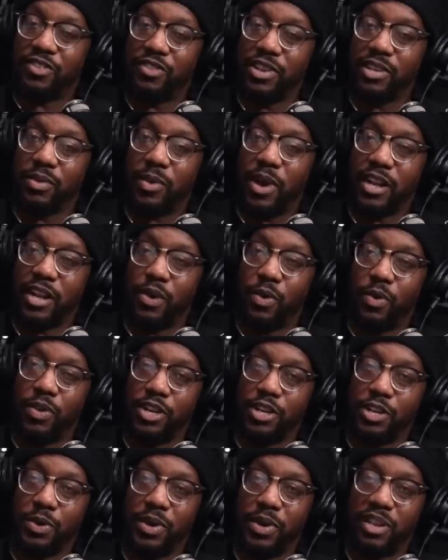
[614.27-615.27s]
The reason why I don't want to
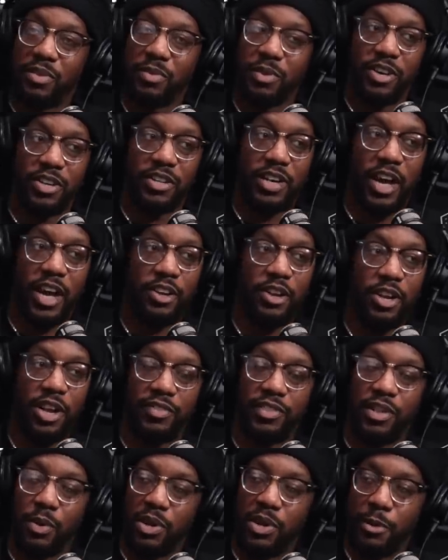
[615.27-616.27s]
do it is because I don't know if
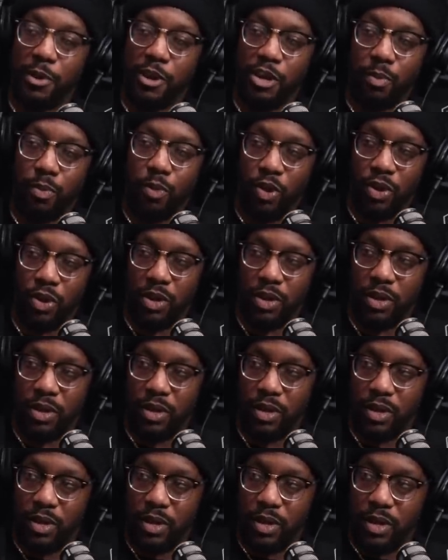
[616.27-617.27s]
they want to be on the pod
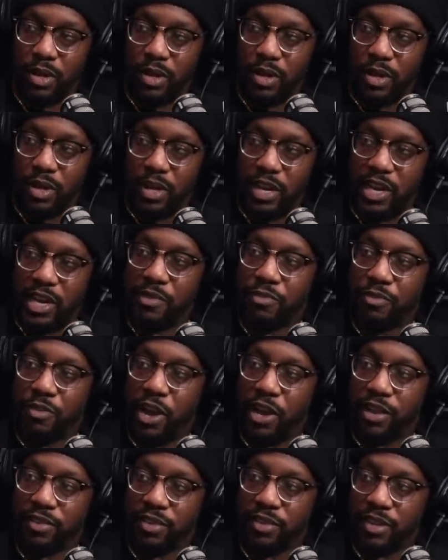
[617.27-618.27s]
and their
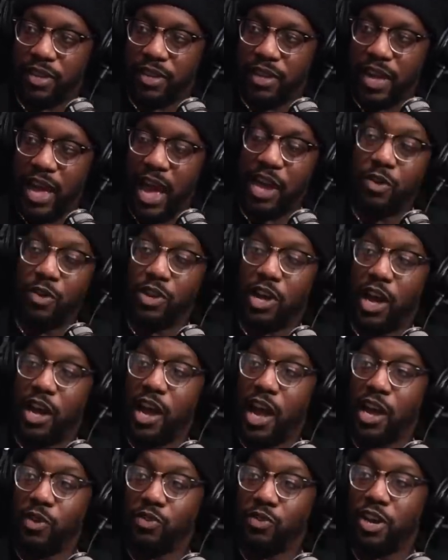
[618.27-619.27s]
voice. And
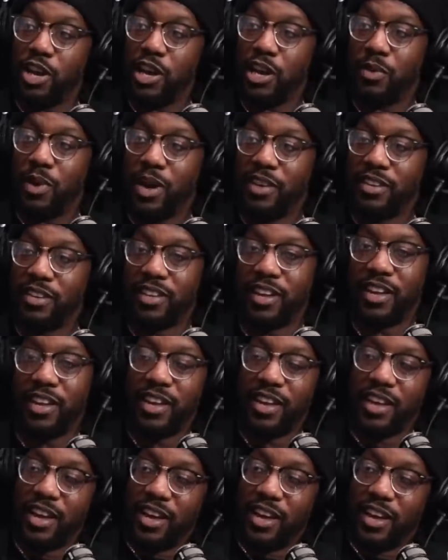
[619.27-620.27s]
also, the only ones.
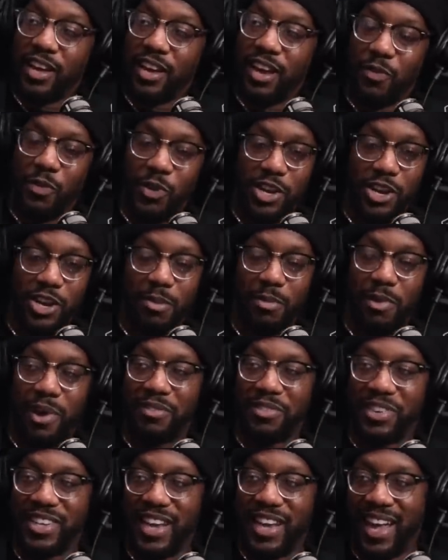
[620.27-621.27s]
Well, you know
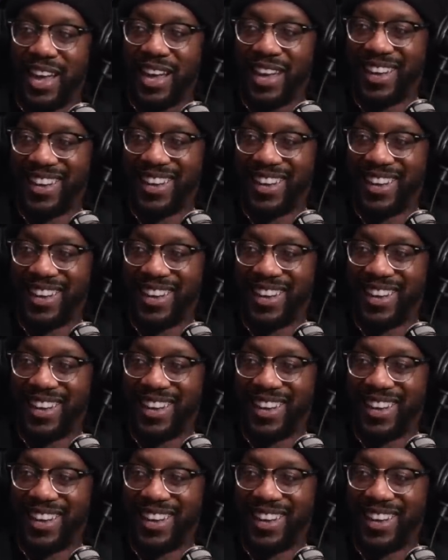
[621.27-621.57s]
Marvin, yeah?